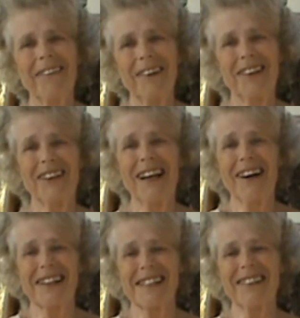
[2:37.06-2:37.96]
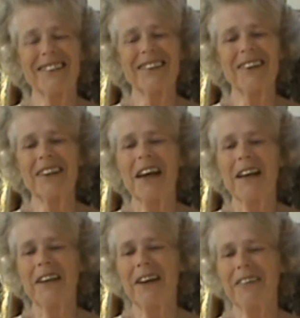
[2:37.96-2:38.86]
whether he likes it or not.
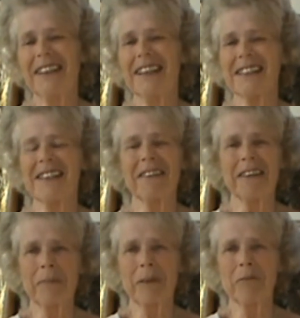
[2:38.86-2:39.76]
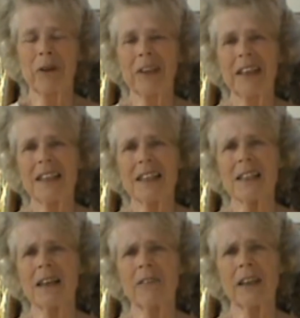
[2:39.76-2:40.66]
No, he does, don't get me wrong. He
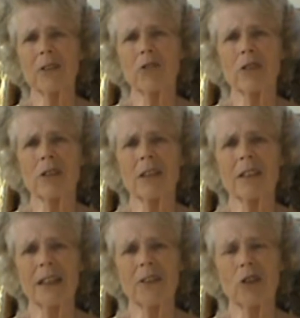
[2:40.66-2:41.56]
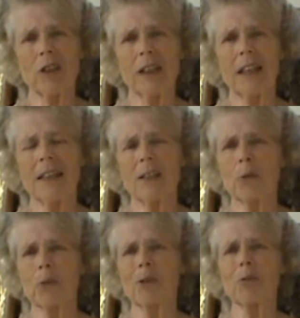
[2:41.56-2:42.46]
does have extras, etc., and he has
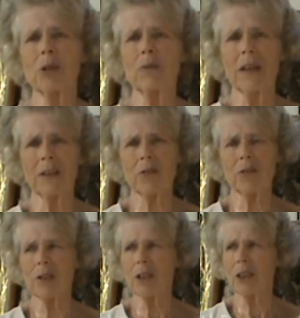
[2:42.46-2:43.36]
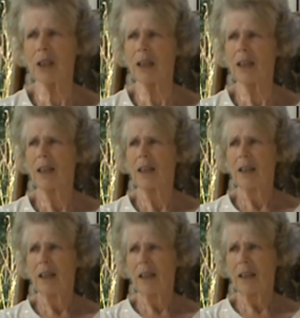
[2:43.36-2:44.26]
all sorts of extras that I
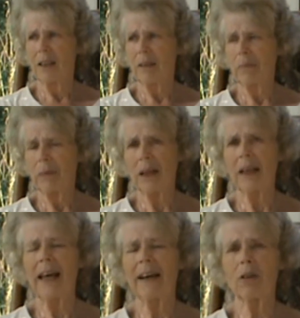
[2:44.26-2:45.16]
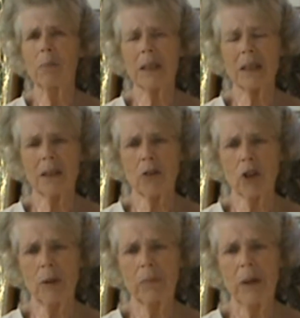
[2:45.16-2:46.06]
allow him,
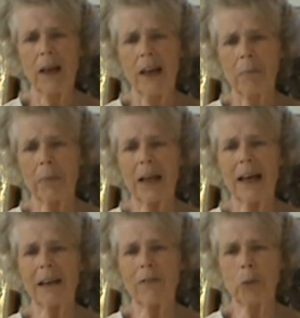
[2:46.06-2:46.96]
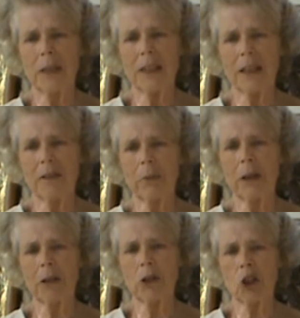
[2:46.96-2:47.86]
etc. But like I've always said, if
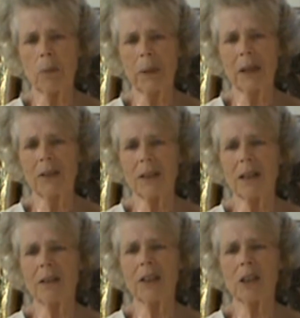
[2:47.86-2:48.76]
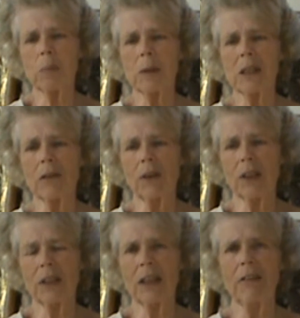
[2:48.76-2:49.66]
we go shopping and there's anything
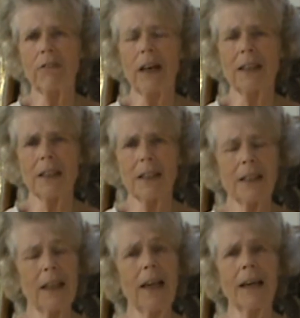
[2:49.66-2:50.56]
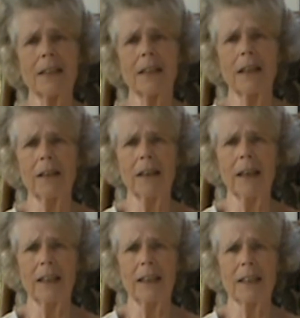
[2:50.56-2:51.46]
specific that he fancies, he has to go
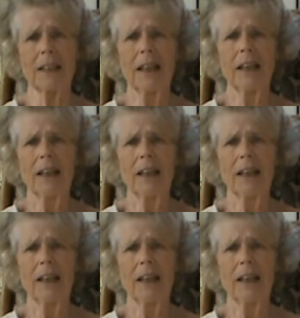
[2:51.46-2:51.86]
and get it.